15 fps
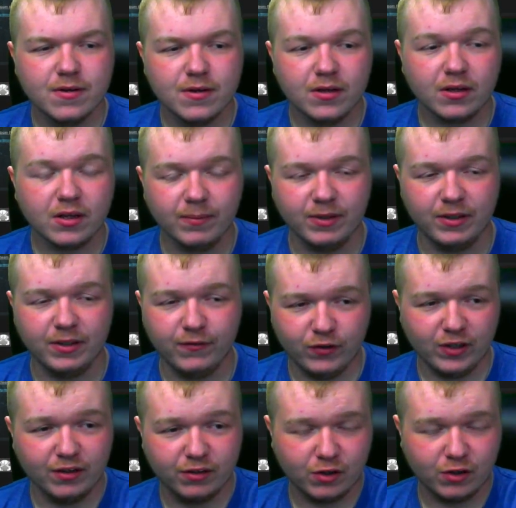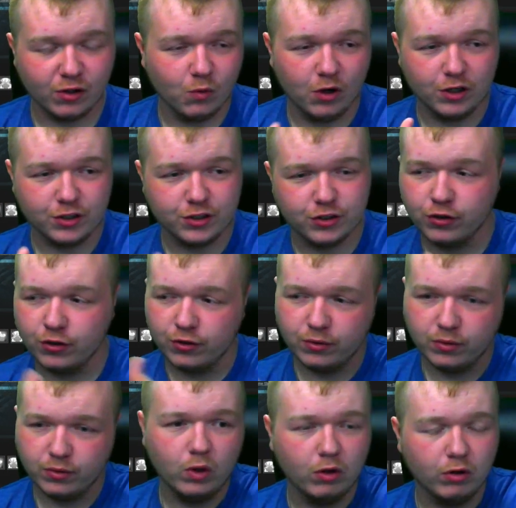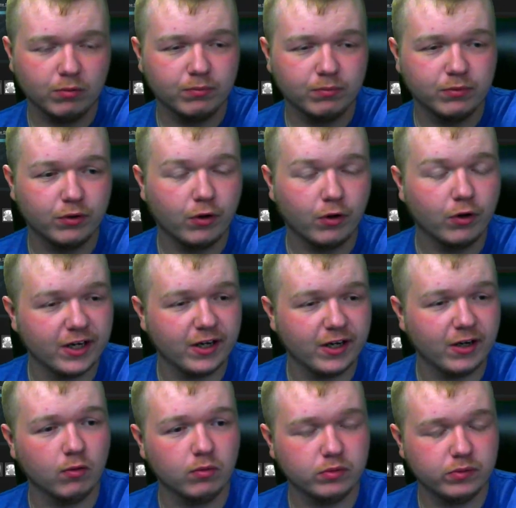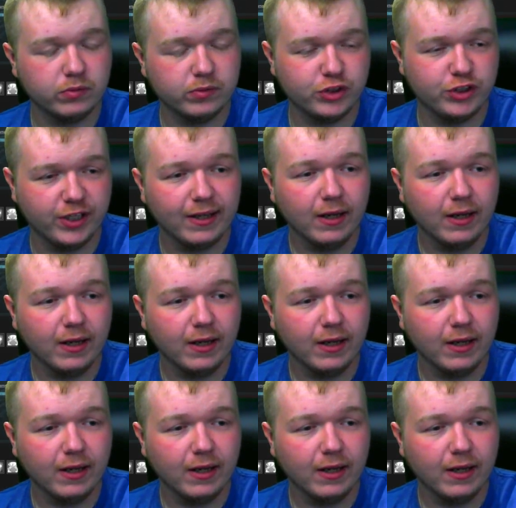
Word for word: I mean, if you guys go and watch her, welcome to her channel, shit.